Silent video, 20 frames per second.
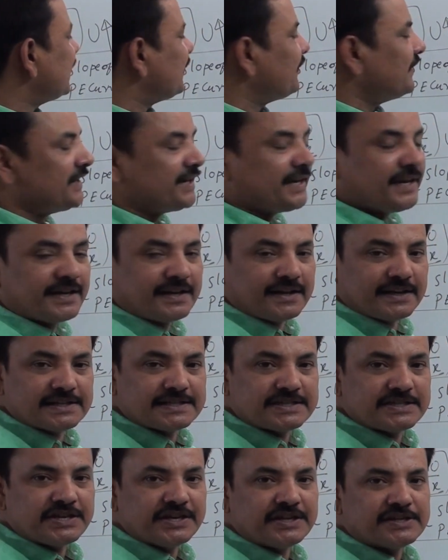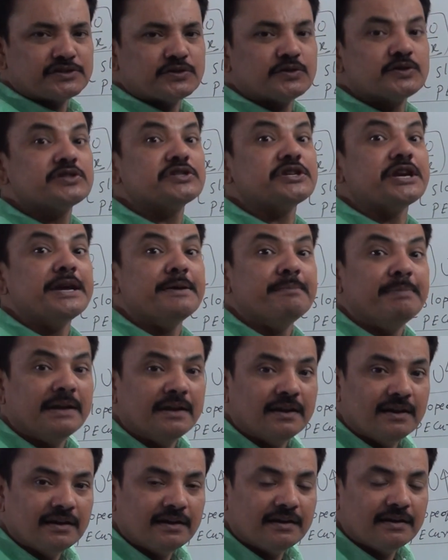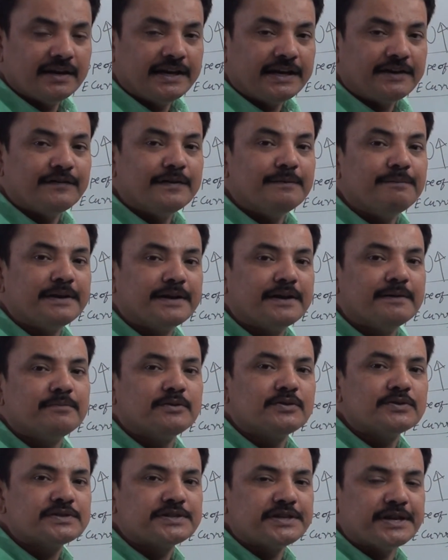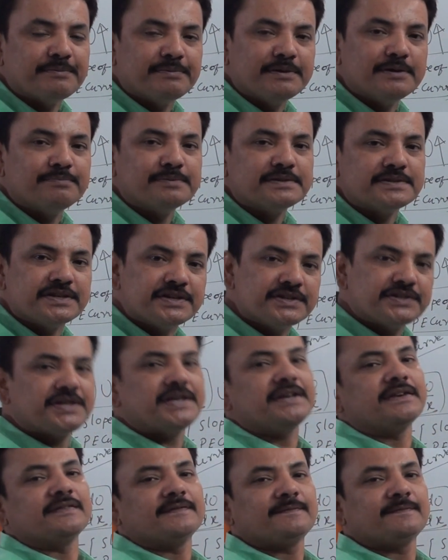it will take rest here. So stable, it will become to stable position.